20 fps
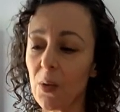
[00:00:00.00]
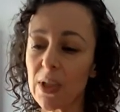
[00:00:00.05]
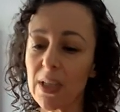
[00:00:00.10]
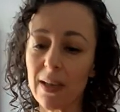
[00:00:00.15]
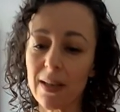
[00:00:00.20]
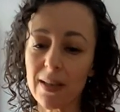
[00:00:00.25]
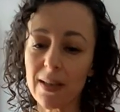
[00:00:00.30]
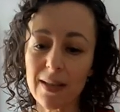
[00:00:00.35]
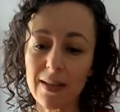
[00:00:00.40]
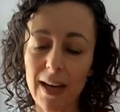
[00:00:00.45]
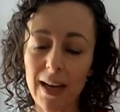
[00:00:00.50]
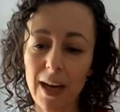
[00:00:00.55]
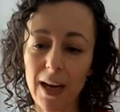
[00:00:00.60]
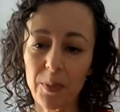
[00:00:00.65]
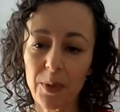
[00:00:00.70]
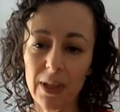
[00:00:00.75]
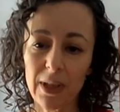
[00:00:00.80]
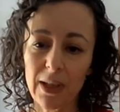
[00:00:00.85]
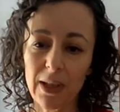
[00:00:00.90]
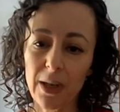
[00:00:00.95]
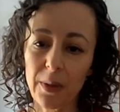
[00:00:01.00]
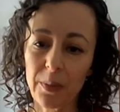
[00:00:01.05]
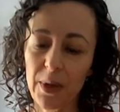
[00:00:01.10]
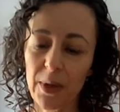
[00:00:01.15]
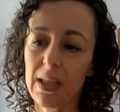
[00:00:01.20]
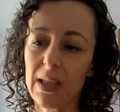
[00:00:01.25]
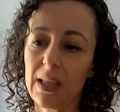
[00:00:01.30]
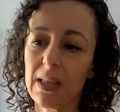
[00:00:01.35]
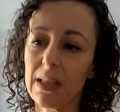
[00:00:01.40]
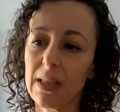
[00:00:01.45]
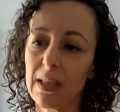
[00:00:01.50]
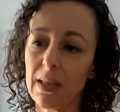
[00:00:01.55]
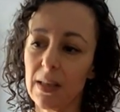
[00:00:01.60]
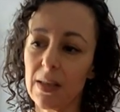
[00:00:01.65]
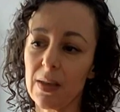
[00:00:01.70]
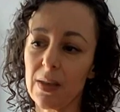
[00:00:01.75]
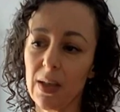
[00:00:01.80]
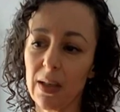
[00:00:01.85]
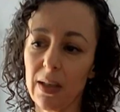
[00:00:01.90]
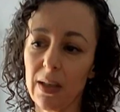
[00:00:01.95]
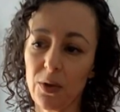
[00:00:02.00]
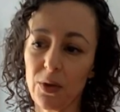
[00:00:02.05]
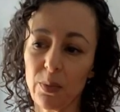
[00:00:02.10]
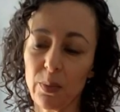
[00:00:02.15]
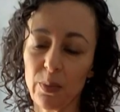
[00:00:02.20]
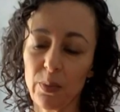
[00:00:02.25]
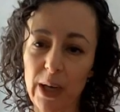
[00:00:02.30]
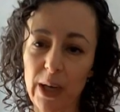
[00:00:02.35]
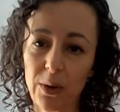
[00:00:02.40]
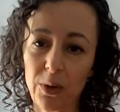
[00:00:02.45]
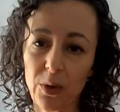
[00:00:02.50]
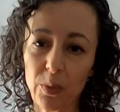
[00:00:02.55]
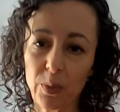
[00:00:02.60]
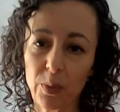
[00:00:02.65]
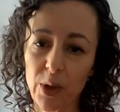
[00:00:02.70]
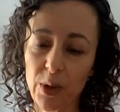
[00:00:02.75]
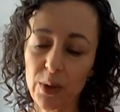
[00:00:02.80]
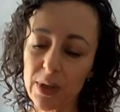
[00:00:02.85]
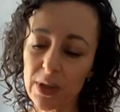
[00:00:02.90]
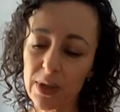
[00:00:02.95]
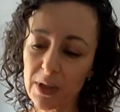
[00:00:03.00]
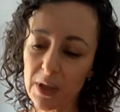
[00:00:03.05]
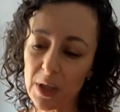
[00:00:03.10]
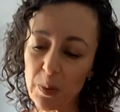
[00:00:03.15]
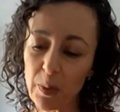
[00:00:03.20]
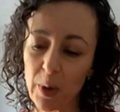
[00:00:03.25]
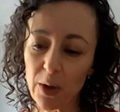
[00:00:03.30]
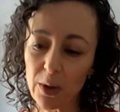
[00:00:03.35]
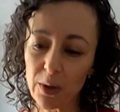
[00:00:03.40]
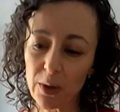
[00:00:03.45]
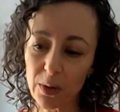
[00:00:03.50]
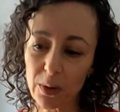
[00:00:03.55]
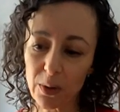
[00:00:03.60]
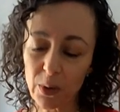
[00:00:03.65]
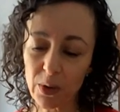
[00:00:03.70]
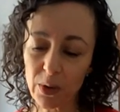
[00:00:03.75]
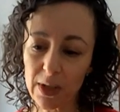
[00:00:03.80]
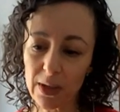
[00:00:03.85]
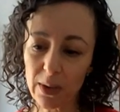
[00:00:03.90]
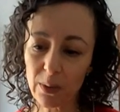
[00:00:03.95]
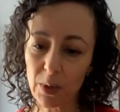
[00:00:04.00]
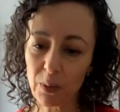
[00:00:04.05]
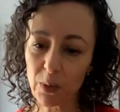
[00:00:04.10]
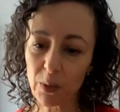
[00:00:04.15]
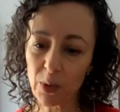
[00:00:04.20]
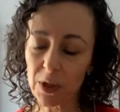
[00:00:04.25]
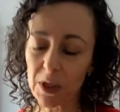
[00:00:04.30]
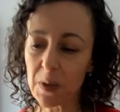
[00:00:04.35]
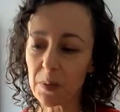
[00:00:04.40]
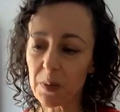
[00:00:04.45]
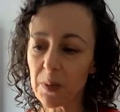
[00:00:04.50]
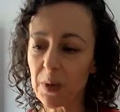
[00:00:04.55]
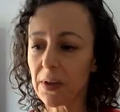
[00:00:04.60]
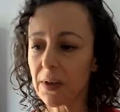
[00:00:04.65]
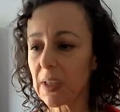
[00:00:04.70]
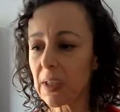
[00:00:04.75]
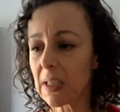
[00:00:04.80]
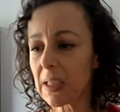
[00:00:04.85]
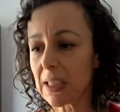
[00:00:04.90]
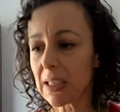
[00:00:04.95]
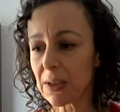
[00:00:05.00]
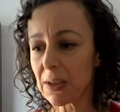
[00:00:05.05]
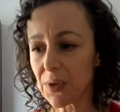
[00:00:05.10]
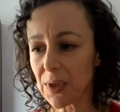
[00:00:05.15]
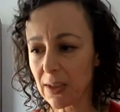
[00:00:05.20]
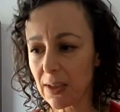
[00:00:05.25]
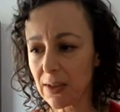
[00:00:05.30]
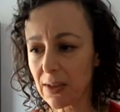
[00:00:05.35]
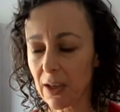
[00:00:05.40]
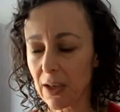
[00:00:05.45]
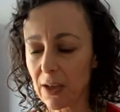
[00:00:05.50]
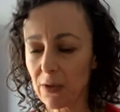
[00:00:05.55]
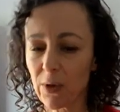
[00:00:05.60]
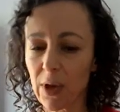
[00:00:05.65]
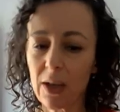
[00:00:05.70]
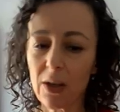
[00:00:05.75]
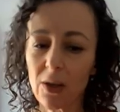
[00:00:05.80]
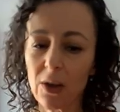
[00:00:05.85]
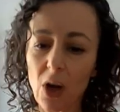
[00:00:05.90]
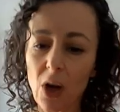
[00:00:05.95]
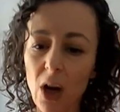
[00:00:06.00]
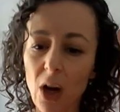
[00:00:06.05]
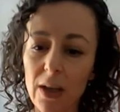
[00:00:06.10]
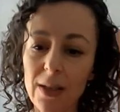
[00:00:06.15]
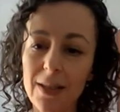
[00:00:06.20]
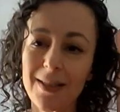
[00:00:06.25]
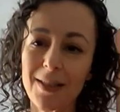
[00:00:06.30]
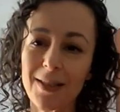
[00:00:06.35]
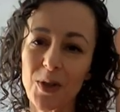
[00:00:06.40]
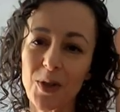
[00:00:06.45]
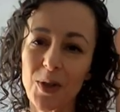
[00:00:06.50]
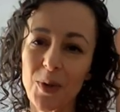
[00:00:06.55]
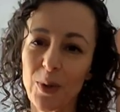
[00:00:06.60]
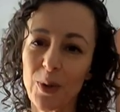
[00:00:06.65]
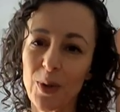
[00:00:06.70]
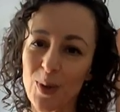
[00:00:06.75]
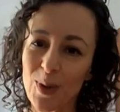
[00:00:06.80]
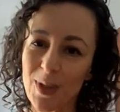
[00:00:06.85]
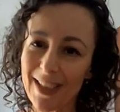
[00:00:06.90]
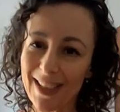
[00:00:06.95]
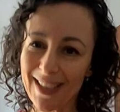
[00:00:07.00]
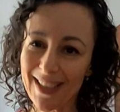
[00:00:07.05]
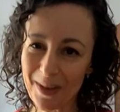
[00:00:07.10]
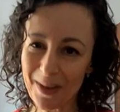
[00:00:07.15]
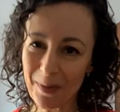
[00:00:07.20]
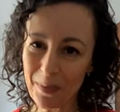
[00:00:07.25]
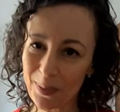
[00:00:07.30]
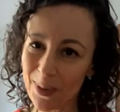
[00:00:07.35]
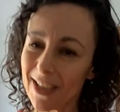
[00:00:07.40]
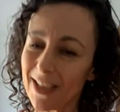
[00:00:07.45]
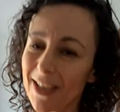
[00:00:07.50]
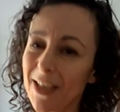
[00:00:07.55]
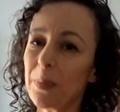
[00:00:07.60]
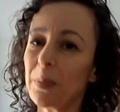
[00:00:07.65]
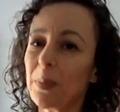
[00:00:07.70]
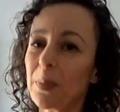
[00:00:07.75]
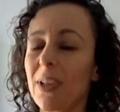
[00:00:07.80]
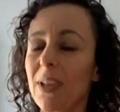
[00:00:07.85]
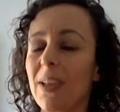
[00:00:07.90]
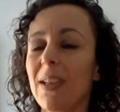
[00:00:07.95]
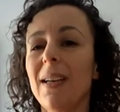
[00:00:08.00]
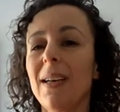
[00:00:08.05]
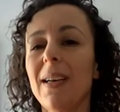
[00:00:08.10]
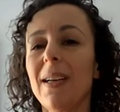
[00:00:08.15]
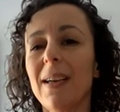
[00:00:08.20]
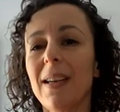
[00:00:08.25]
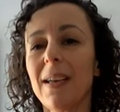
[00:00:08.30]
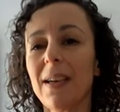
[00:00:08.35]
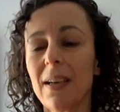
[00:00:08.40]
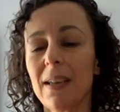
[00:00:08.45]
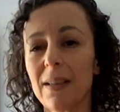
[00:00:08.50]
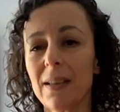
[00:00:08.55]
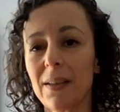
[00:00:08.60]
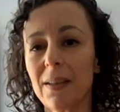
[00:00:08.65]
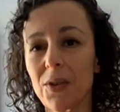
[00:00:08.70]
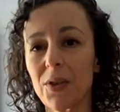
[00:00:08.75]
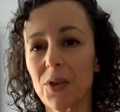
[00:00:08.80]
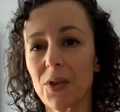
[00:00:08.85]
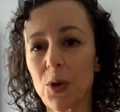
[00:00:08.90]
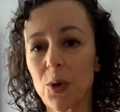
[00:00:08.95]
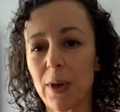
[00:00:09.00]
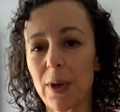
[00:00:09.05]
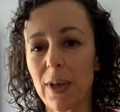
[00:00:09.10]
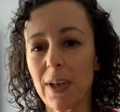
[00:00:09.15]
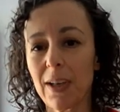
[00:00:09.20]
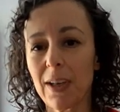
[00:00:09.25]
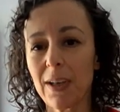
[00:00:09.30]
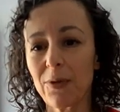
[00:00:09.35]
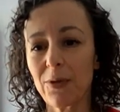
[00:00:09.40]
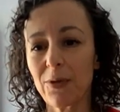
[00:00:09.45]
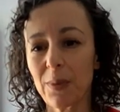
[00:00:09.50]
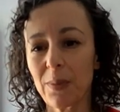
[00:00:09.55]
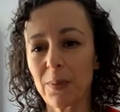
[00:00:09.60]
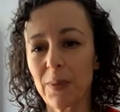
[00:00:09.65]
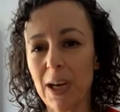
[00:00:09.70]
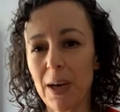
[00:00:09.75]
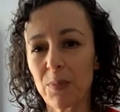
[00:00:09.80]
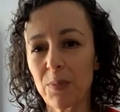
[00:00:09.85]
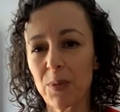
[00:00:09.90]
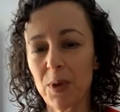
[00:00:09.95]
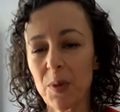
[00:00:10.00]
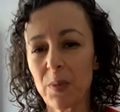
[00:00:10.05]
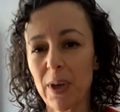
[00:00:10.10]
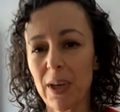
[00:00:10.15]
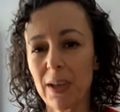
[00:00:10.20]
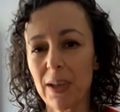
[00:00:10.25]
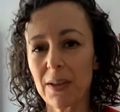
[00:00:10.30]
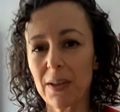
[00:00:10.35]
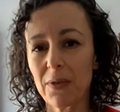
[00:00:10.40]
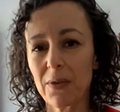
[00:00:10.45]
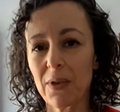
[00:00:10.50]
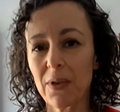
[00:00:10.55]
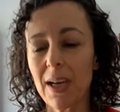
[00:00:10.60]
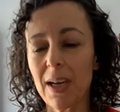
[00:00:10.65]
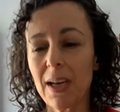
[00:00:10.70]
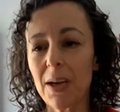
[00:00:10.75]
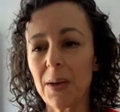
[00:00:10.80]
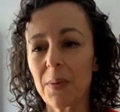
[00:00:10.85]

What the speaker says: What tends to happen in companies is a brand new person is partnered with someone more experienced. They're sent on ride-alongs, and they're supposed to kind of pick up training from that perspective.